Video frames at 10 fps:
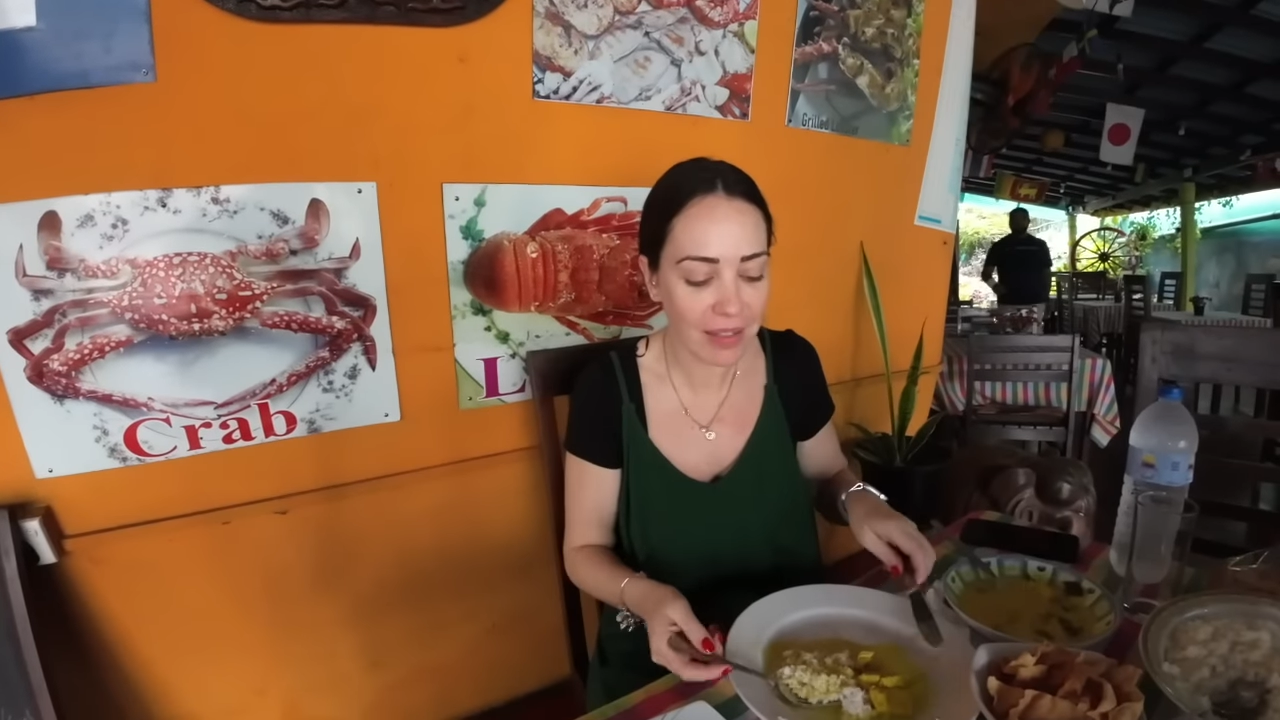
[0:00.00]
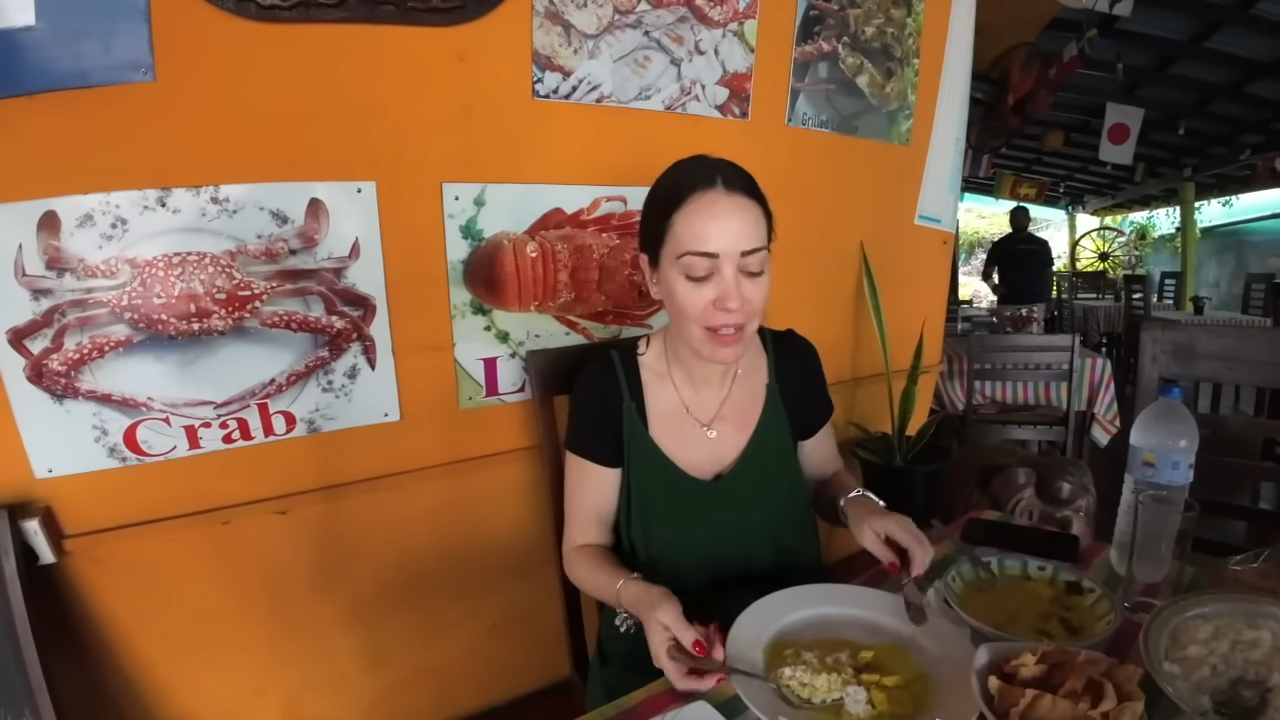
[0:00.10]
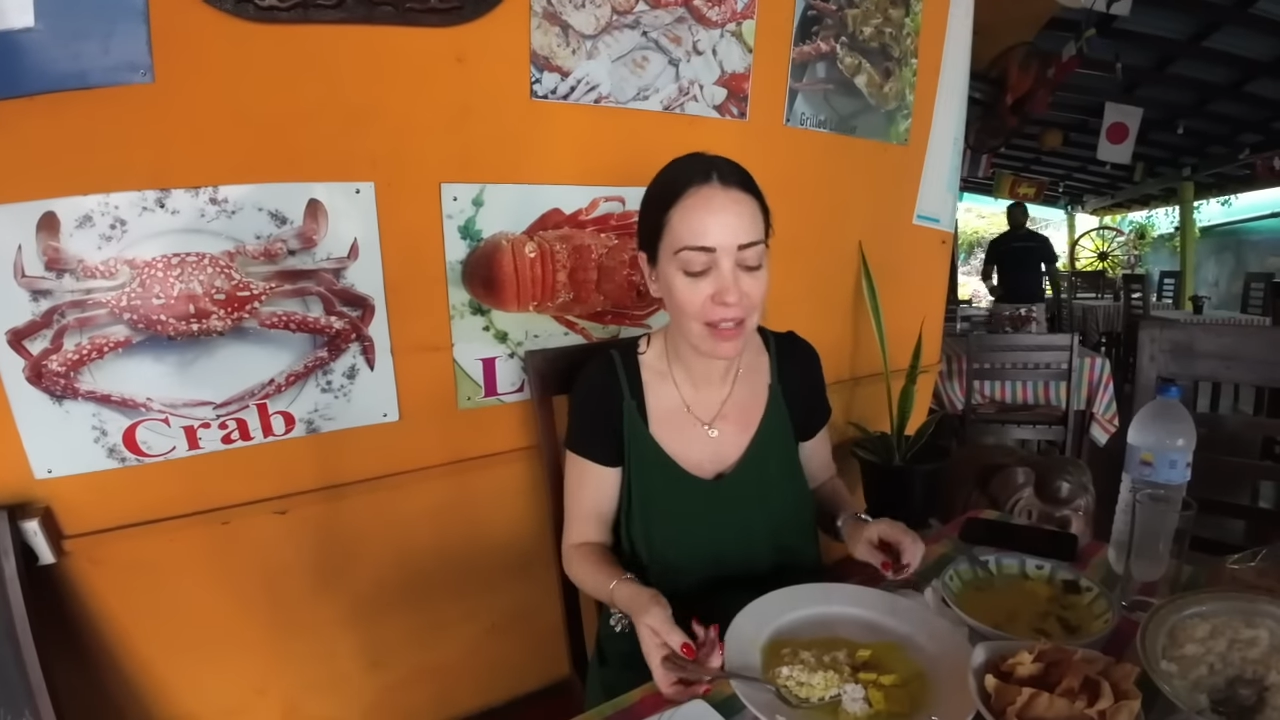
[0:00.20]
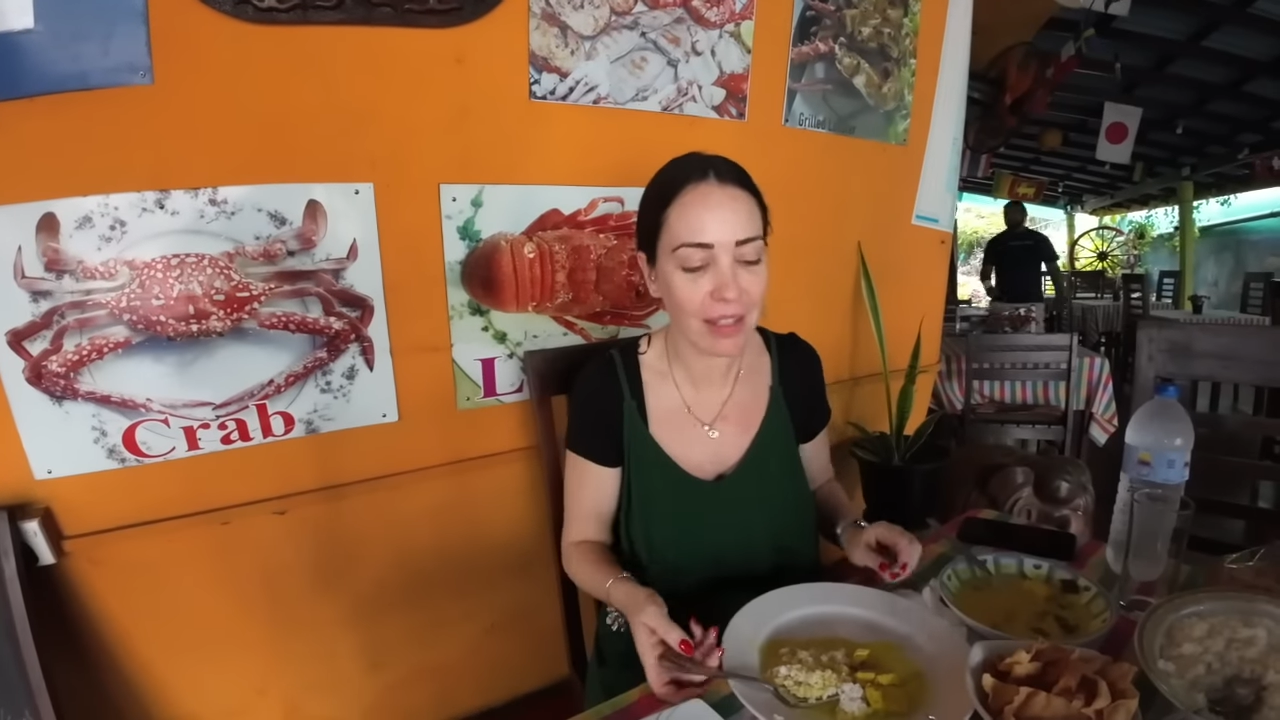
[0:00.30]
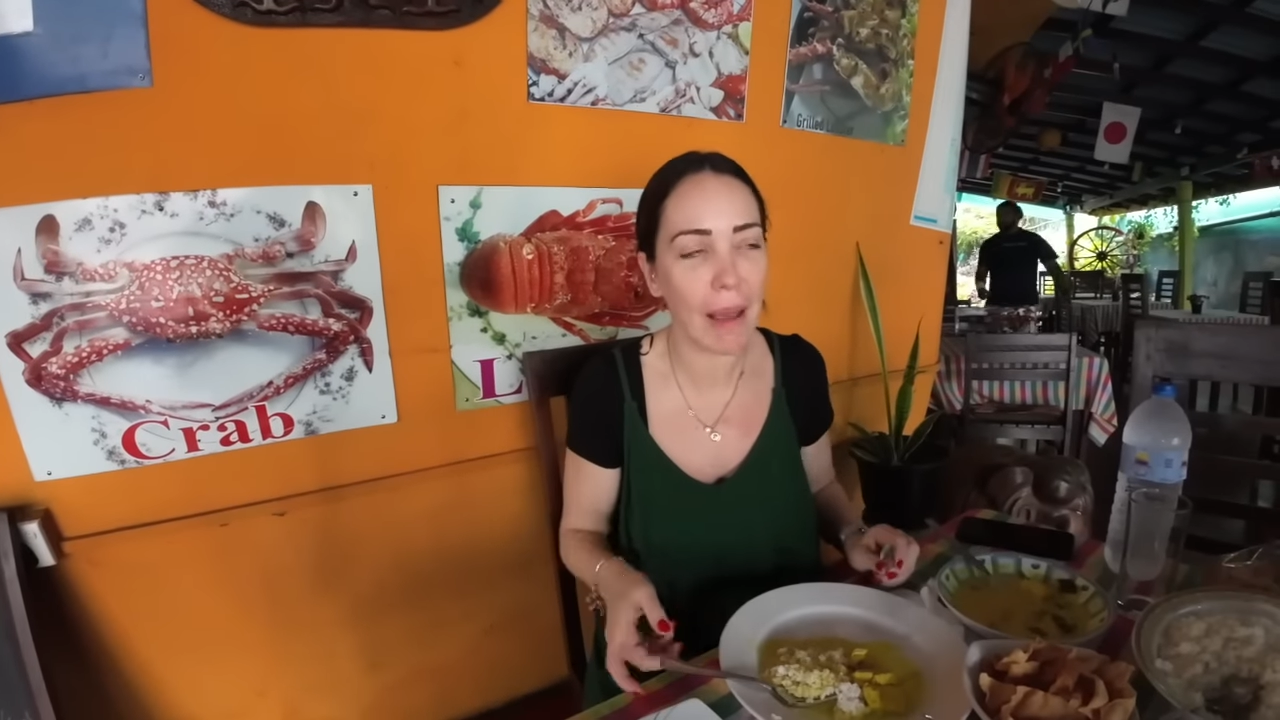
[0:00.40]

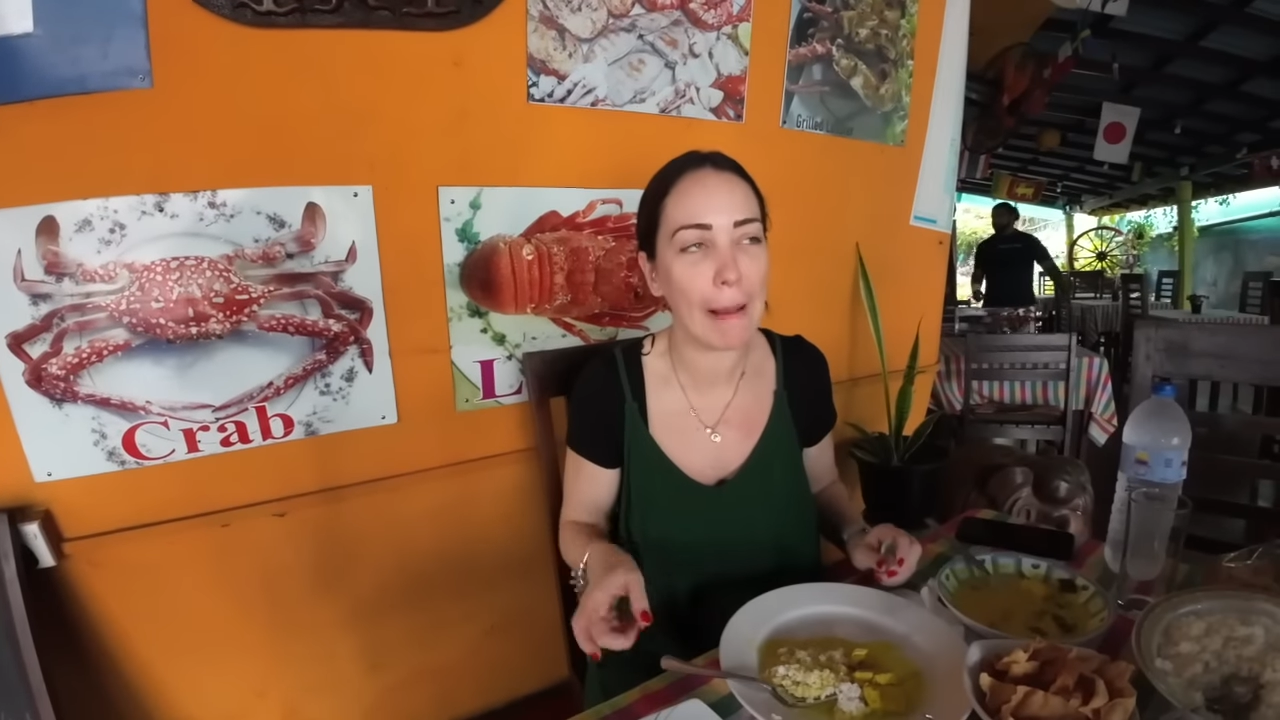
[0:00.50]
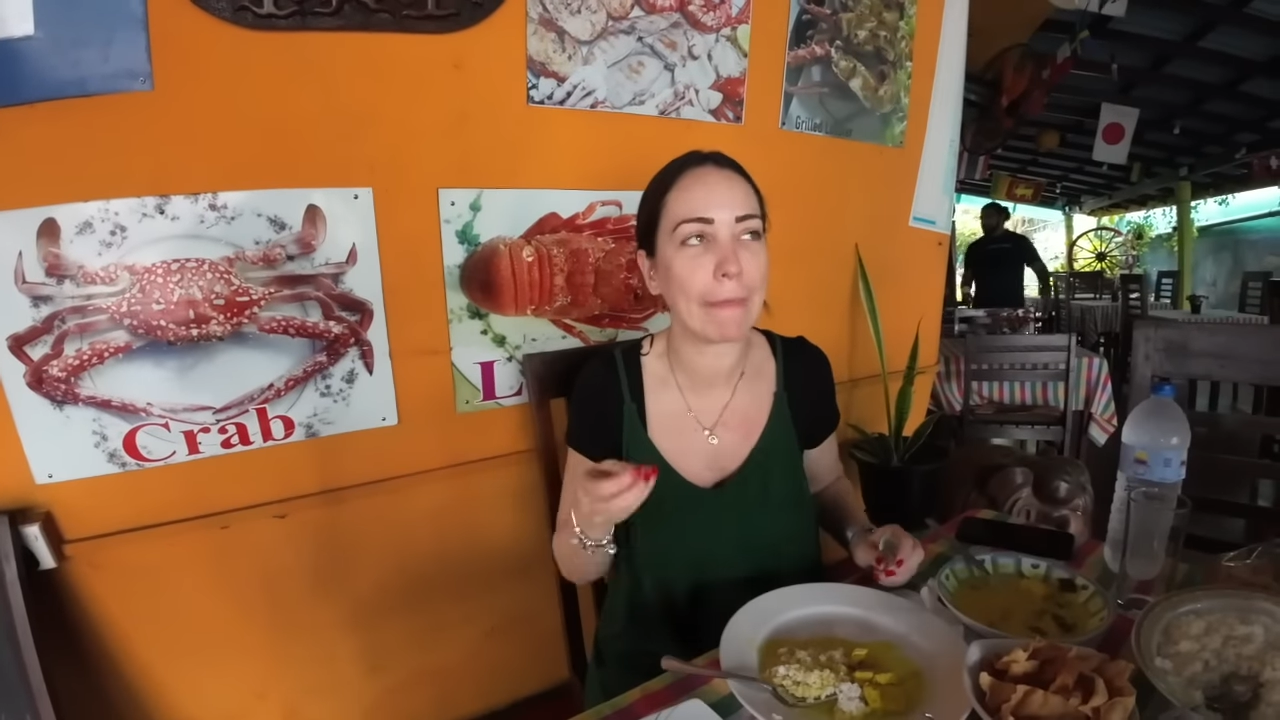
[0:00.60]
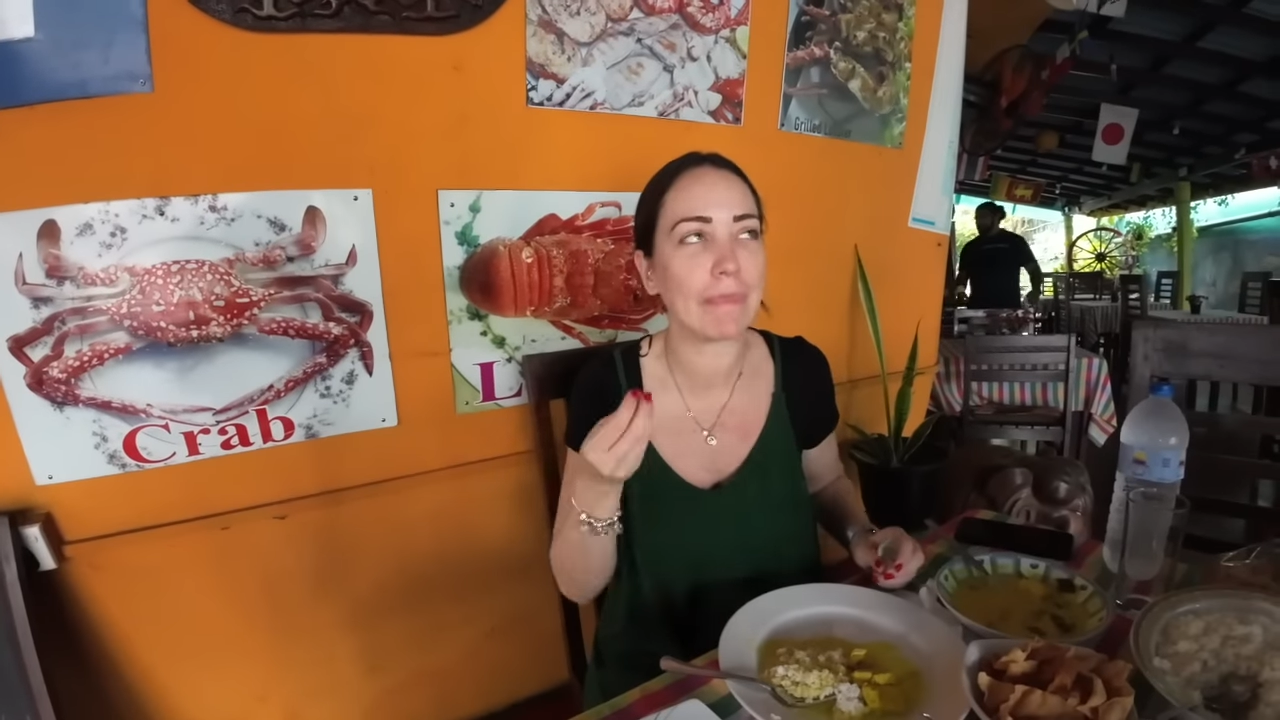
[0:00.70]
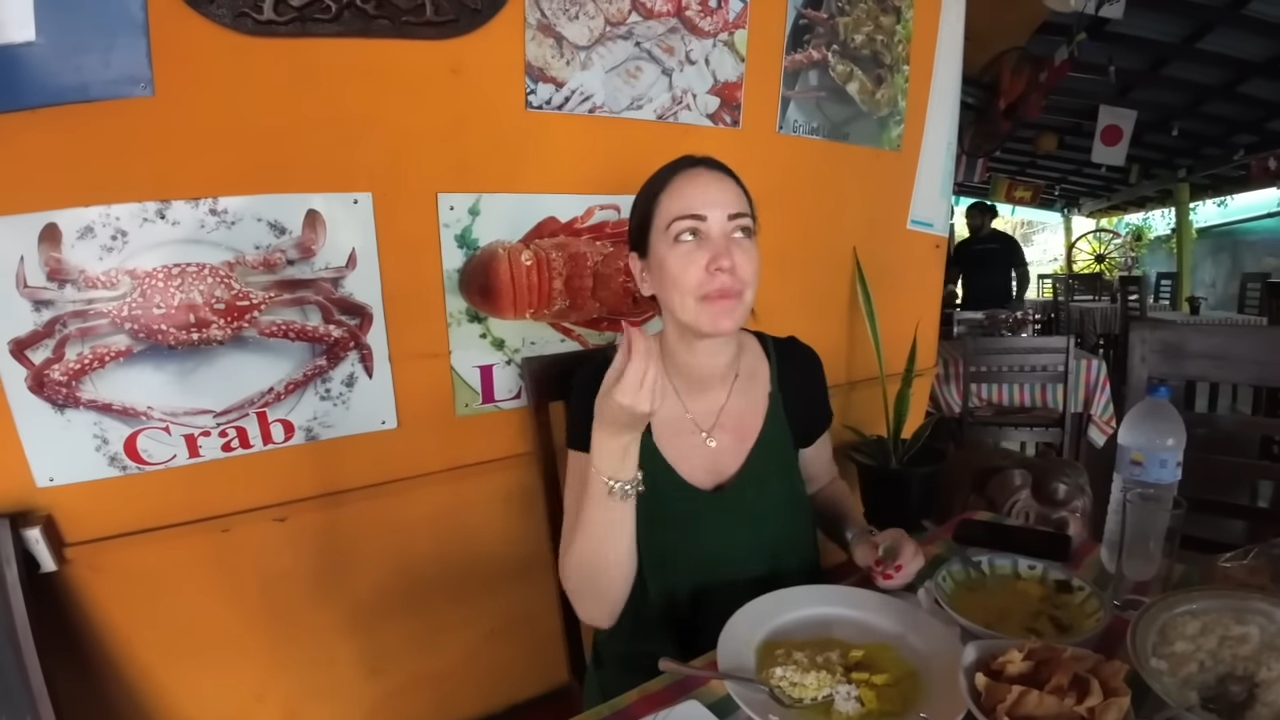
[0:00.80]
like a